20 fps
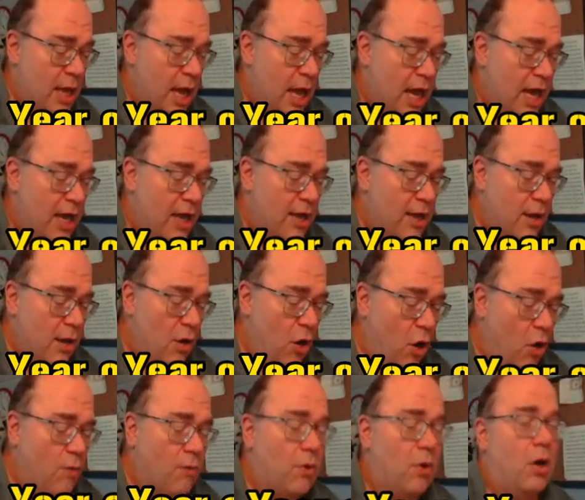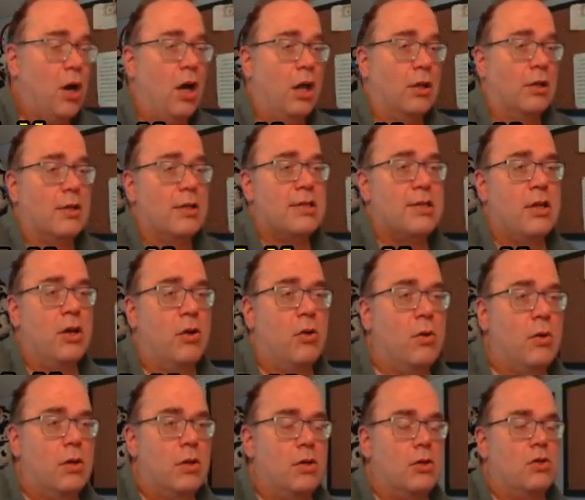Uh, overall, so
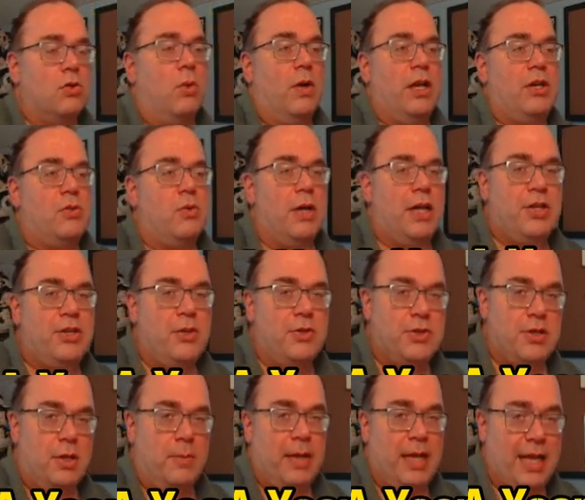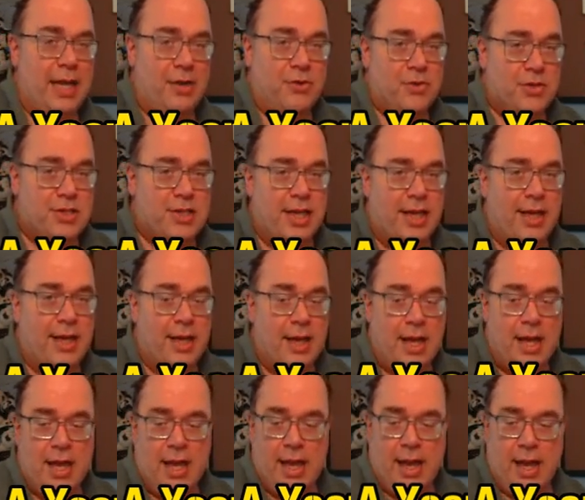2022 is going to be interesting
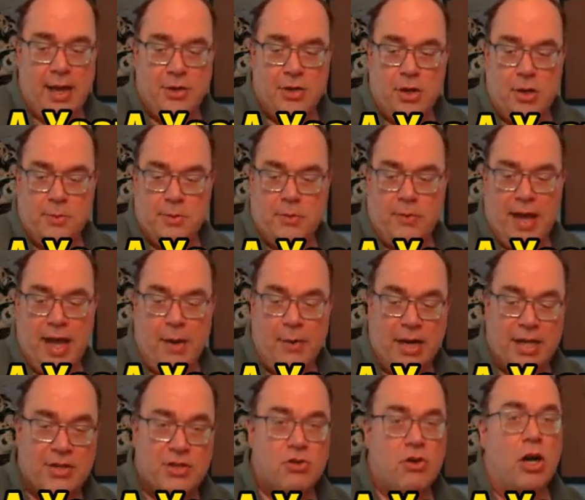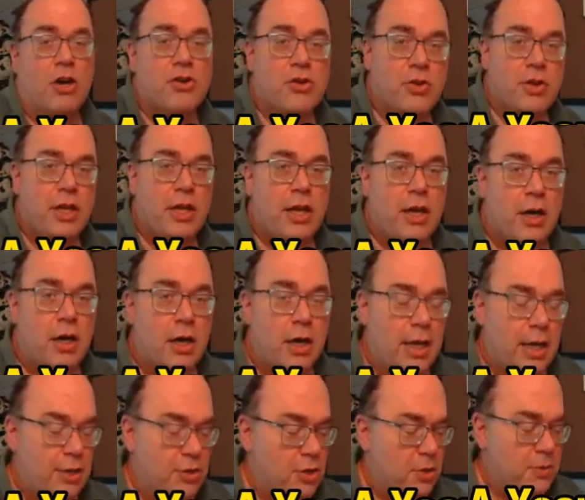in terms of how I structure the year,
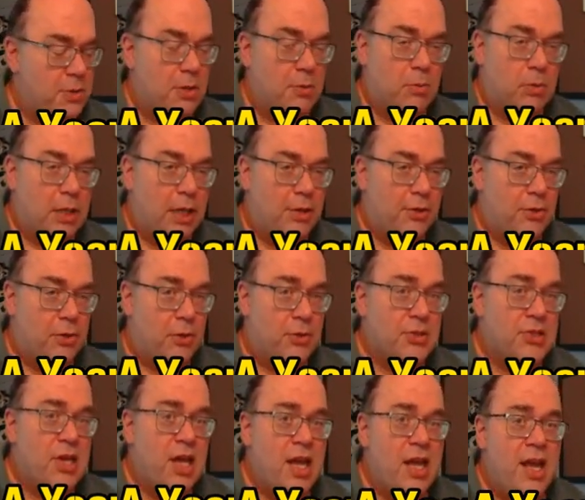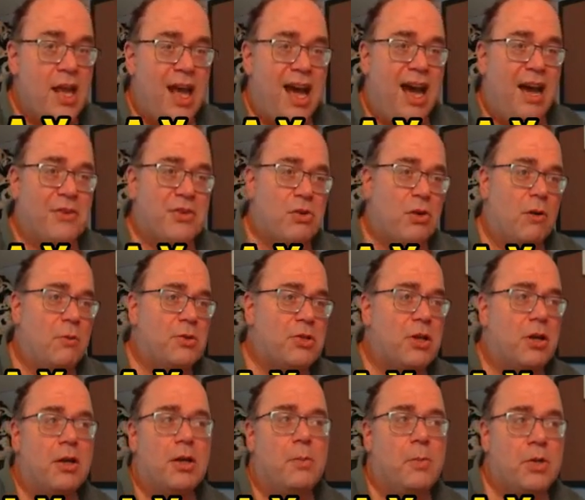in terms of the playthroughs. I've sort of
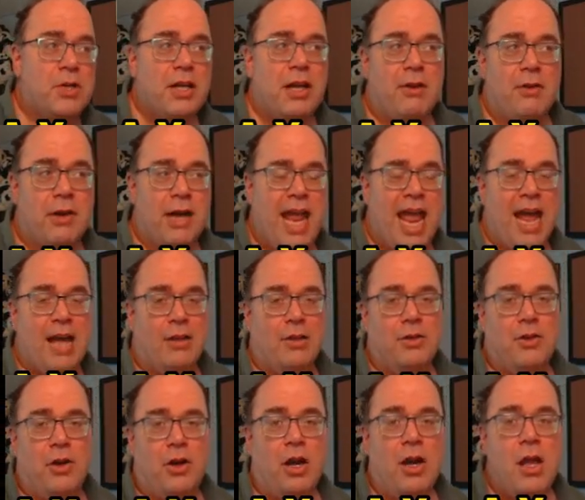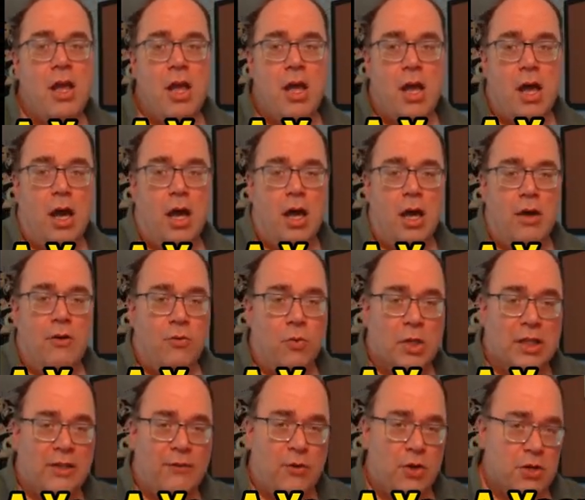started to put together a calendar of
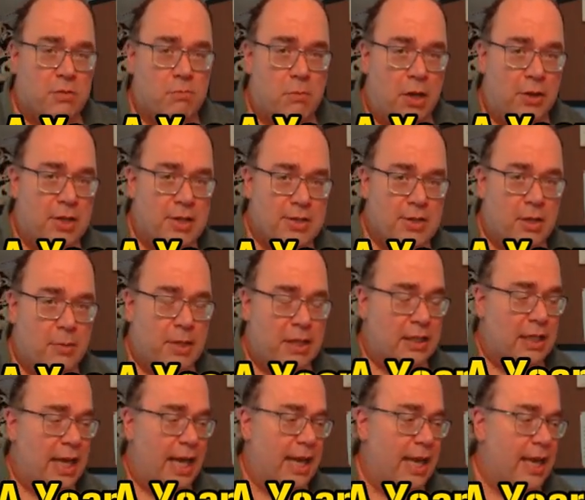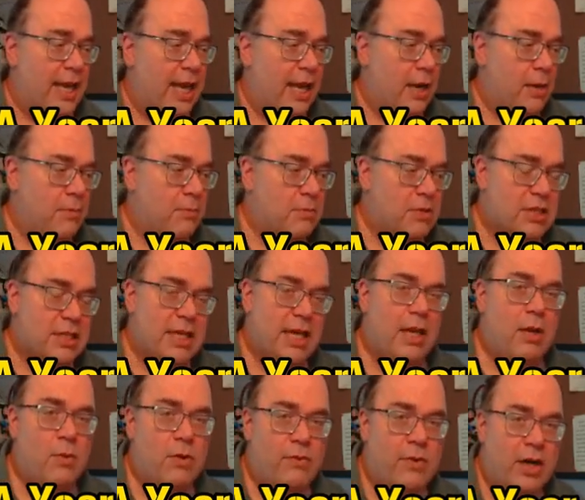what the first month is going to be like, and I'm
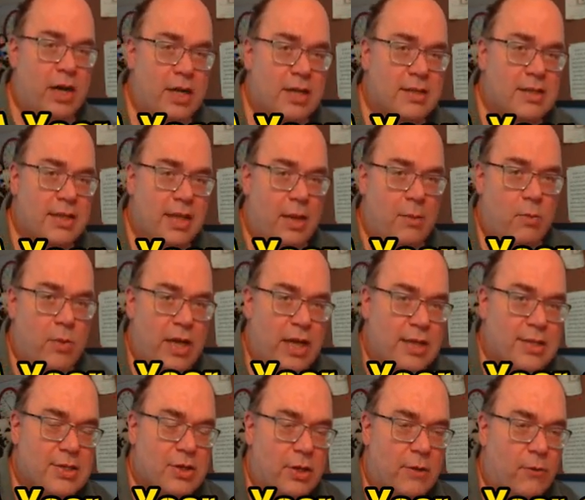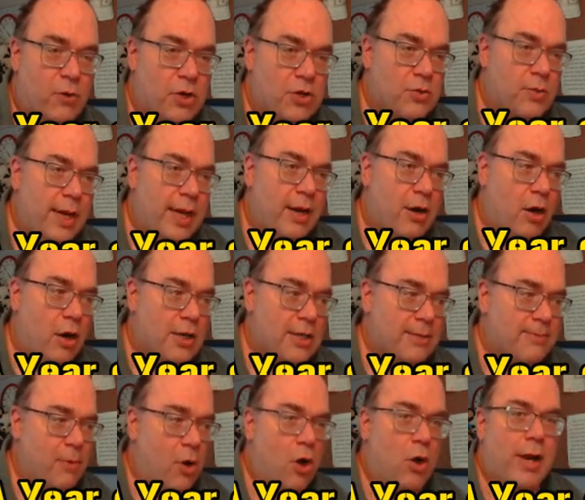sticking with various theme weeks. So the first week are
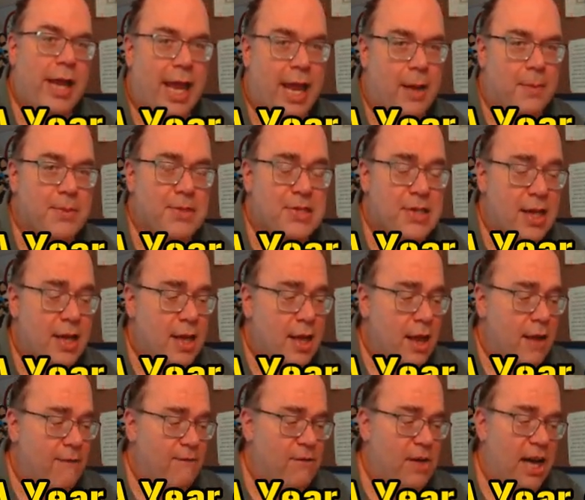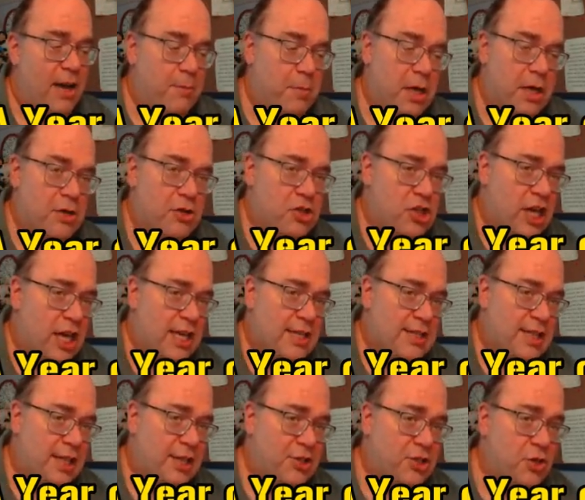small games, five button shies,
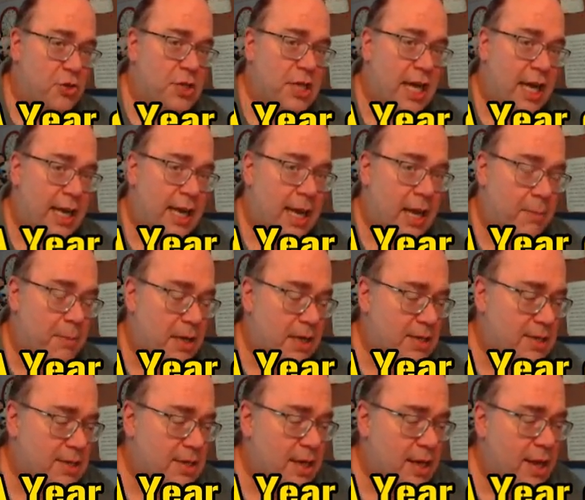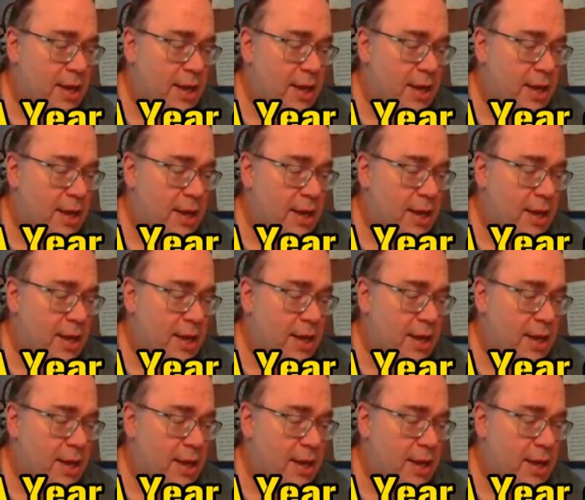and then two tiny epics.